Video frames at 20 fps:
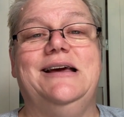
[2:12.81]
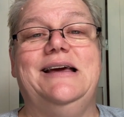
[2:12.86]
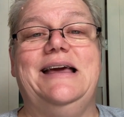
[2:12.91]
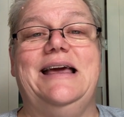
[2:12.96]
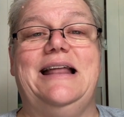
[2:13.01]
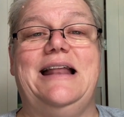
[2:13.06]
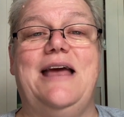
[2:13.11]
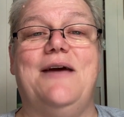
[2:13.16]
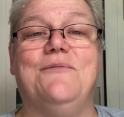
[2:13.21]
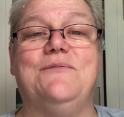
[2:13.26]

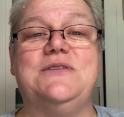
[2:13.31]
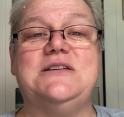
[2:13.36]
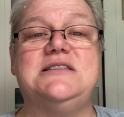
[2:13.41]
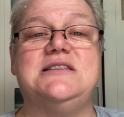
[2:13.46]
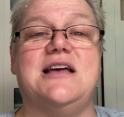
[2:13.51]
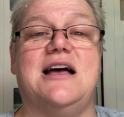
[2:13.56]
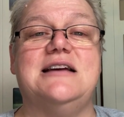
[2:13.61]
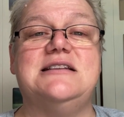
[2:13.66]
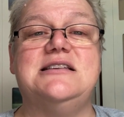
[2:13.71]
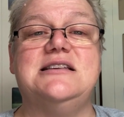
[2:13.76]
It
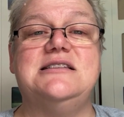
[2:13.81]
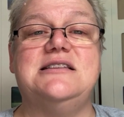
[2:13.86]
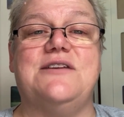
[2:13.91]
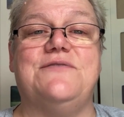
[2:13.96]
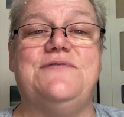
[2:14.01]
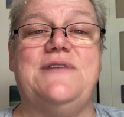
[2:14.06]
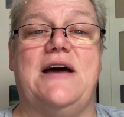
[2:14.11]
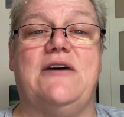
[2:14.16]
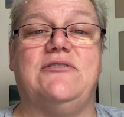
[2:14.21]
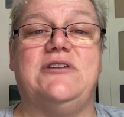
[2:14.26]
emphasizes a
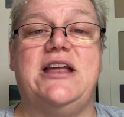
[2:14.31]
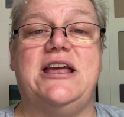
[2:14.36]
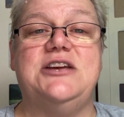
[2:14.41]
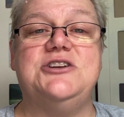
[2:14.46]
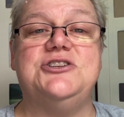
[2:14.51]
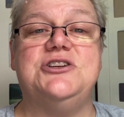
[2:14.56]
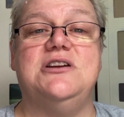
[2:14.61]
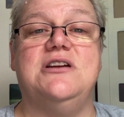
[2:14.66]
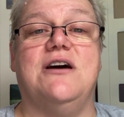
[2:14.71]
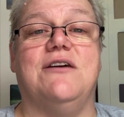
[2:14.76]

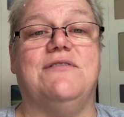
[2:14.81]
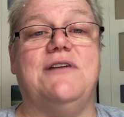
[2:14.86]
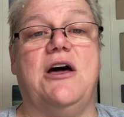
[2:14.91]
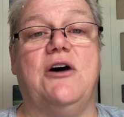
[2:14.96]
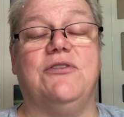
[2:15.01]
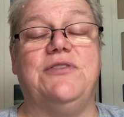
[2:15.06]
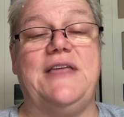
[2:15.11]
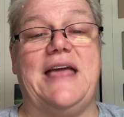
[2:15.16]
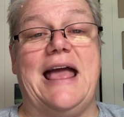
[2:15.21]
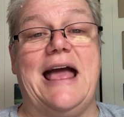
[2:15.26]
foundation of
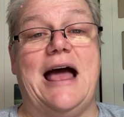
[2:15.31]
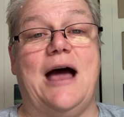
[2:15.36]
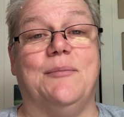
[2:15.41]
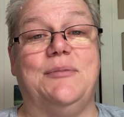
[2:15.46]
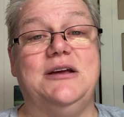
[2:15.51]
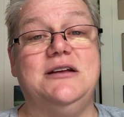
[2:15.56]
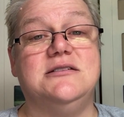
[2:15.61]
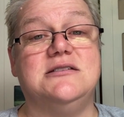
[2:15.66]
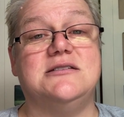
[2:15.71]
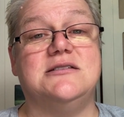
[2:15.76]
healthy
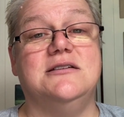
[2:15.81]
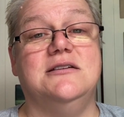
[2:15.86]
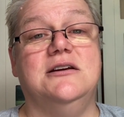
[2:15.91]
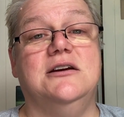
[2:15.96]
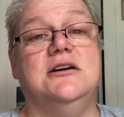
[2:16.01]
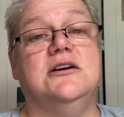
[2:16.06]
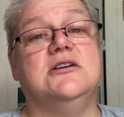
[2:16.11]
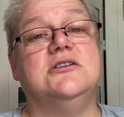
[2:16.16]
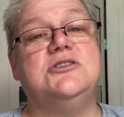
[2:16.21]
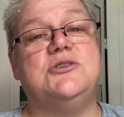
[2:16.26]
habits
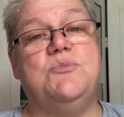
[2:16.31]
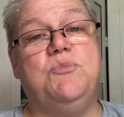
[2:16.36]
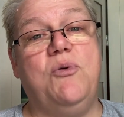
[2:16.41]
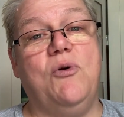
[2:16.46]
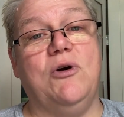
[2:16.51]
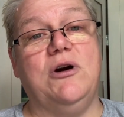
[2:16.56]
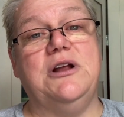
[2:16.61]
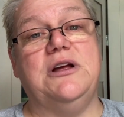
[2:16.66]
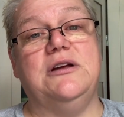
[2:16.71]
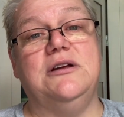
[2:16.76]

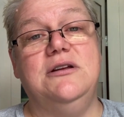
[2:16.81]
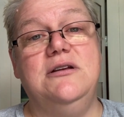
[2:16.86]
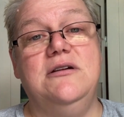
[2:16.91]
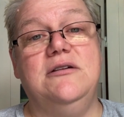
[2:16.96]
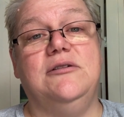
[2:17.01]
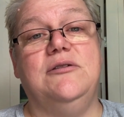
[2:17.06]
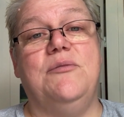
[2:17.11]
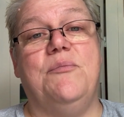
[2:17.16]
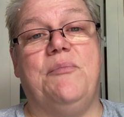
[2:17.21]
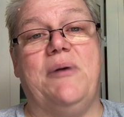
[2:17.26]
supported
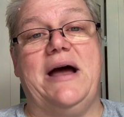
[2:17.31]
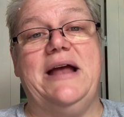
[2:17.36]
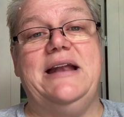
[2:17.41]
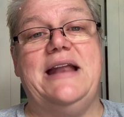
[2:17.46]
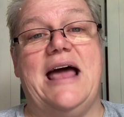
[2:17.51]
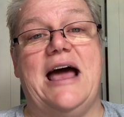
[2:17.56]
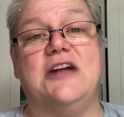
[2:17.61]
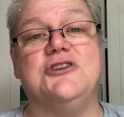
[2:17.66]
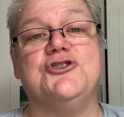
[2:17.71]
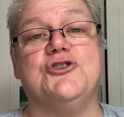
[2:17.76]
by
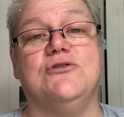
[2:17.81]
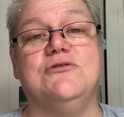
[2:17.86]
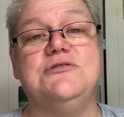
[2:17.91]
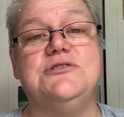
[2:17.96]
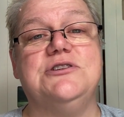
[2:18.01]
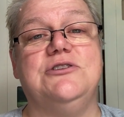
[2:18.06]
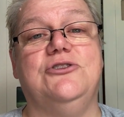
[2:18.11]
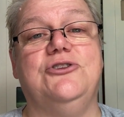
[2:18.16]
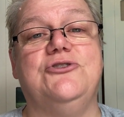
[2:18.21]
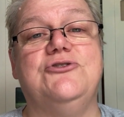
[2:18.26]
natural
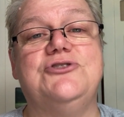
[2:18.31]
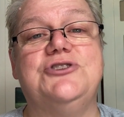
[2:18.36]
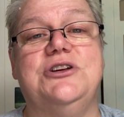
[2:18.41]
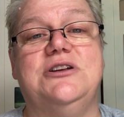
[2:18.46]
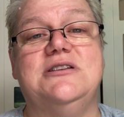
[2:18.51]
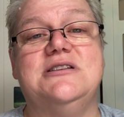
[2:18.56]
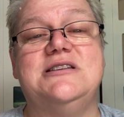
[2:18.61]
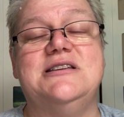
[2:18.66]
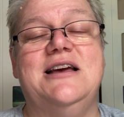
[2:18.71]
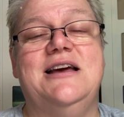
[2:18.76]

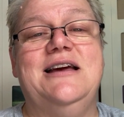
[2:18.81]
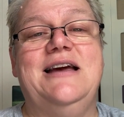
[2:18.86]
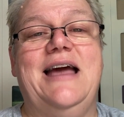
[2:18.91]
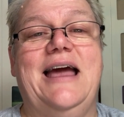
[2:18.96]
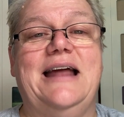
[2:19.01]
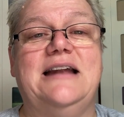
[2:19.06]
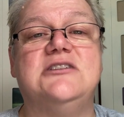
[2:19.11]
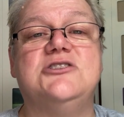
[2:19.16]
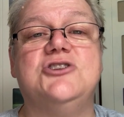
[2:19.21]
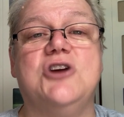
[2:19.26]
solutions
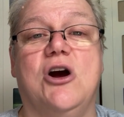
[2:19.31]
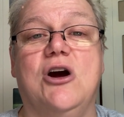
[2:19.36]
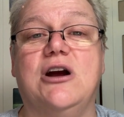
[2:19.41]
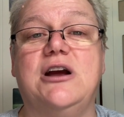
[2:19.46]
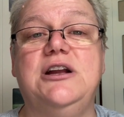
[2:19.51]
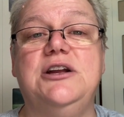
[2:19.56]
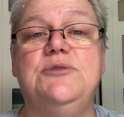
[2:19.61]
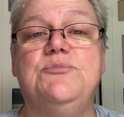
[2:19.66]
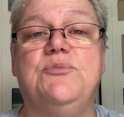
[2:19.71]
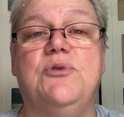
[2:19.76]
and
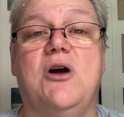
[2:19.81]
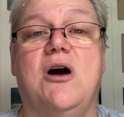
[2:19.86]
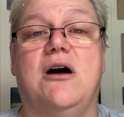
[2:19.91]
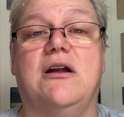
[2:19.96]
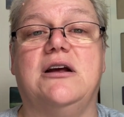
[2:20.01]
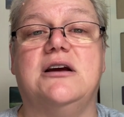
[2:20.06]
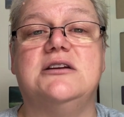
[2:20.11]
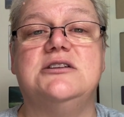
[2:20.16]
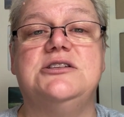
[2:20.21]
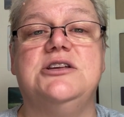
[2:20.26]
targeted
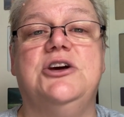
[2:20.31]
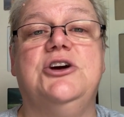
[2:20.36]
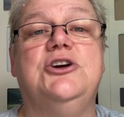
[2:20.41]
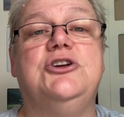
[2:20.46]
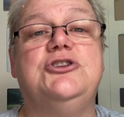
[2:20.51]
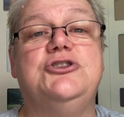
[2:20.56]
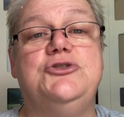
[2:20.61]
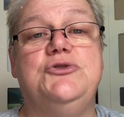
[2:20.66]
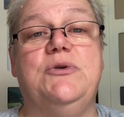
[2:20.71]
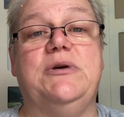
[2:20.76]
products
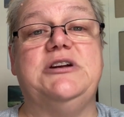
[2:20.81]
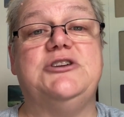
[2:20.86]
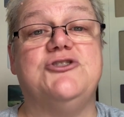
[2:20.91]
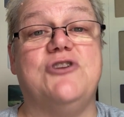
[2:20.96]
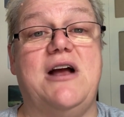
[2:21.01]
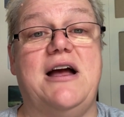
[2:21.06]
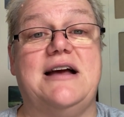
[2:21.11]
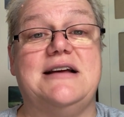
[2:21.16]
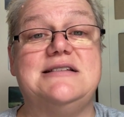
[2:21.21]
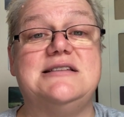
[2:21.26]
to
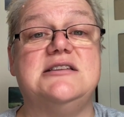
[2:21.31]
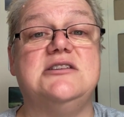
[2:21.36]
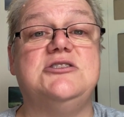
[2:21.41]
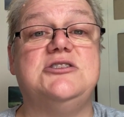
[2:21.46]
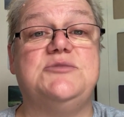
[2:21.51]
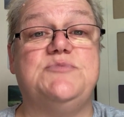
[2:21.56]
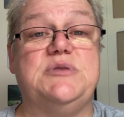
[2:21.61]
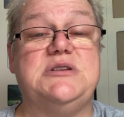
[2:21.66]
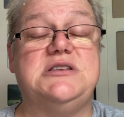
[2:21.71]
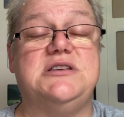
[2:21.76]
address
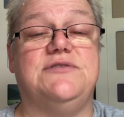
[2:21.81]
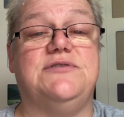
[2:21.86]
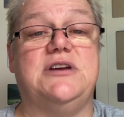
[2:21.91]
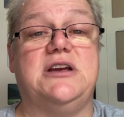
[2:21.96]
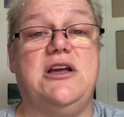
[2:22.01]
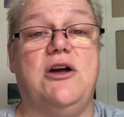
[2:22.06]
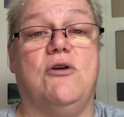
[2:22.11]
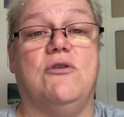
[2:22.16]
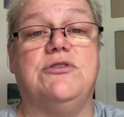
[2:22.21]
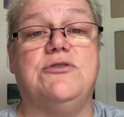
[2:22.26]

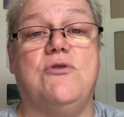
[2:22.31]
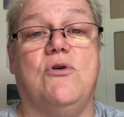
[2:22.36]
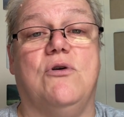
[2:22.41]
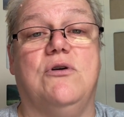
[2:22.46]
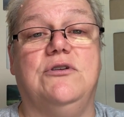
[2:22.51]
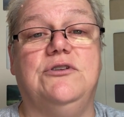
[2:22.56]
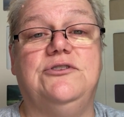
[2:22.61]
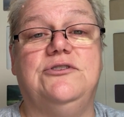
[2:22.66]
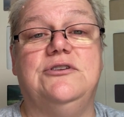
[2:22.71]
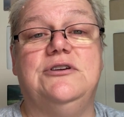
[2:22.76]
specific health
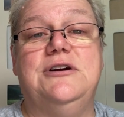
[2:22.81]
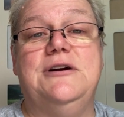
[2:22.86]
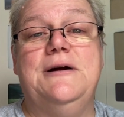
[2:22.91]
goals.